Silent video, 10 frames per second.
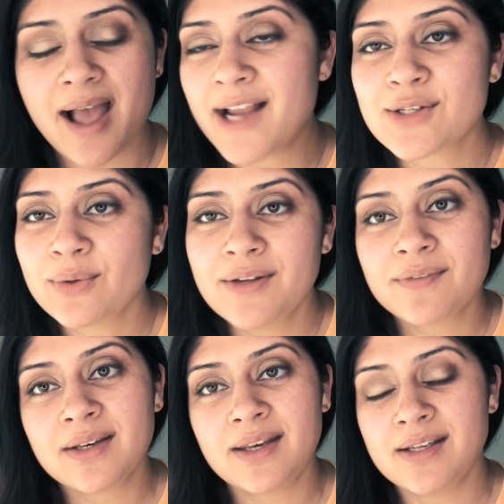I don't
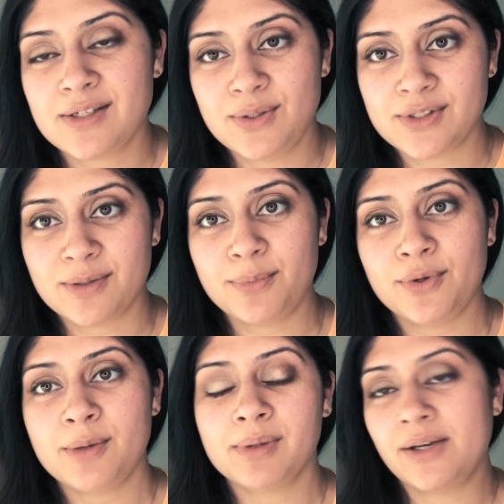even need to use the
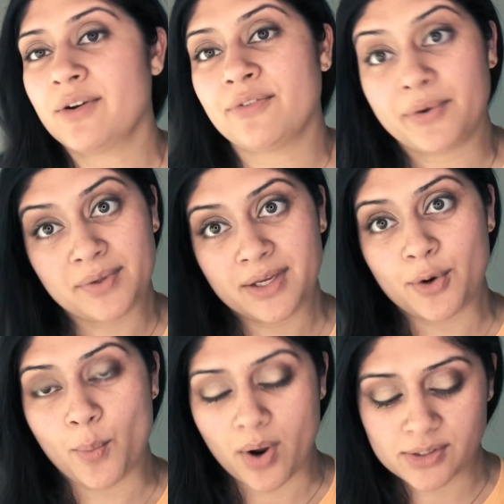beauty blender if I really
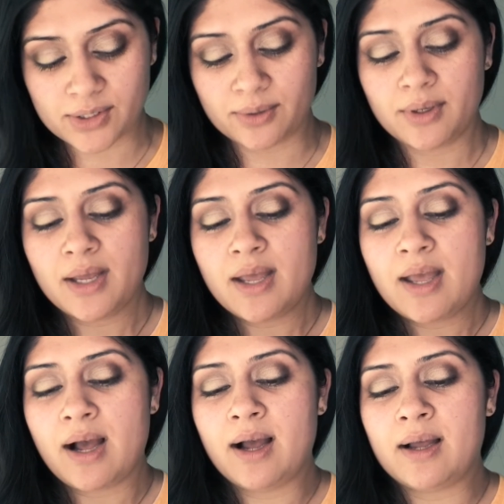don't want to.
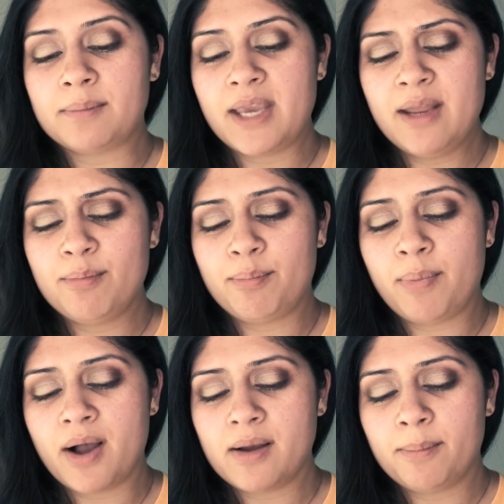It
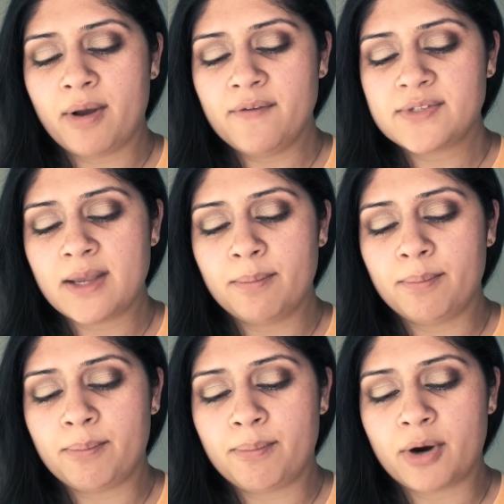buffs
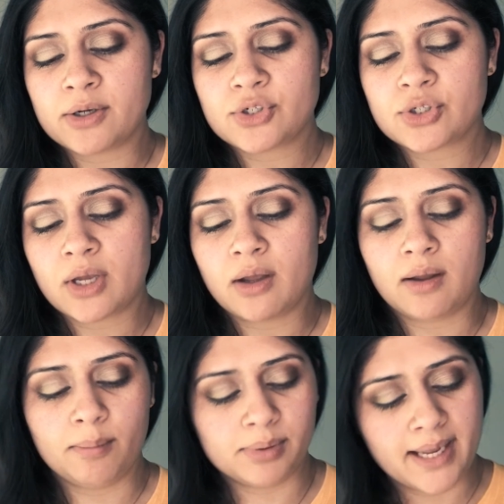and
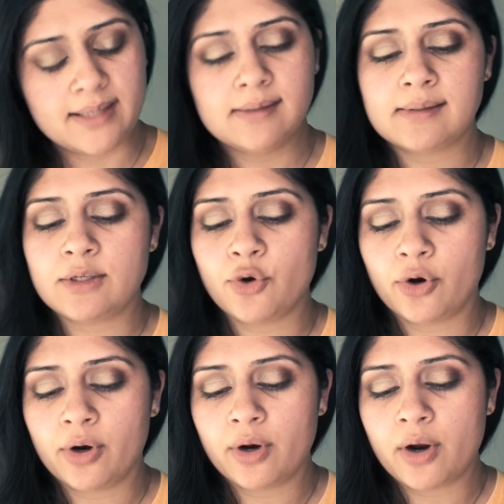blends
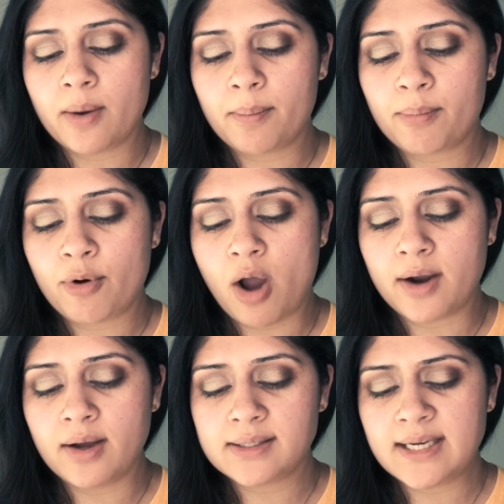your
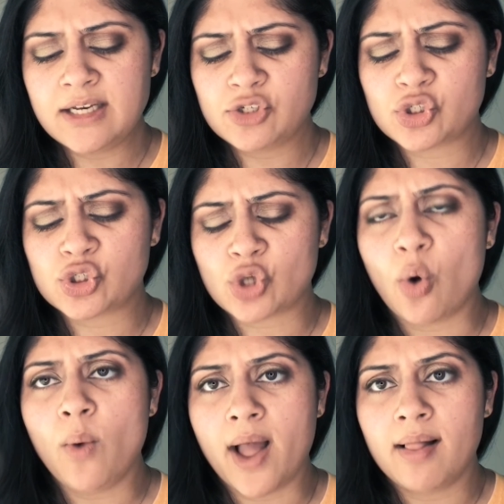product in so
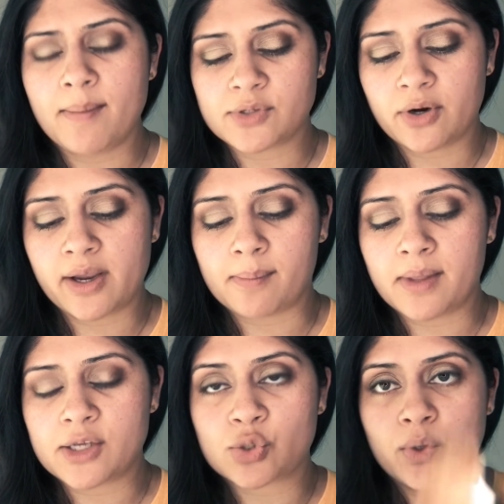well. I'm sorry, I'm
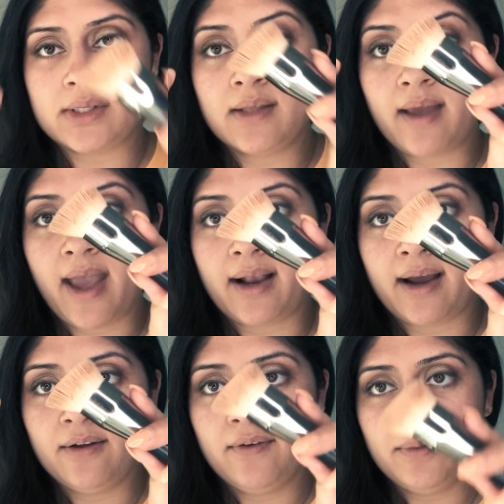like squeezing the heck
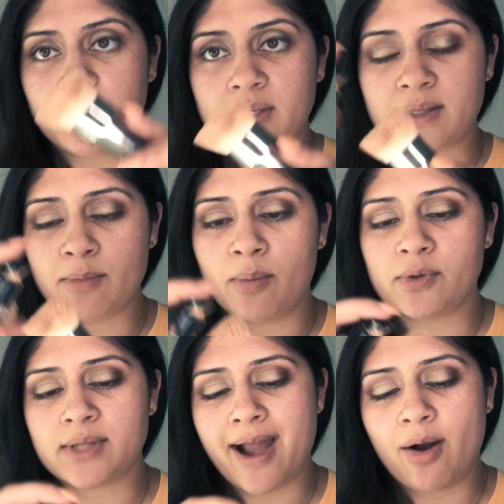out of it because I'm
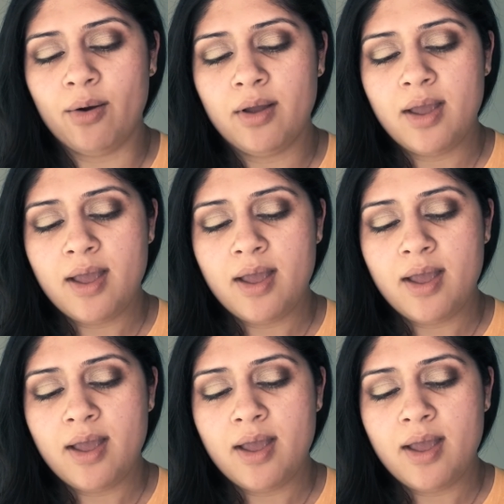almost out.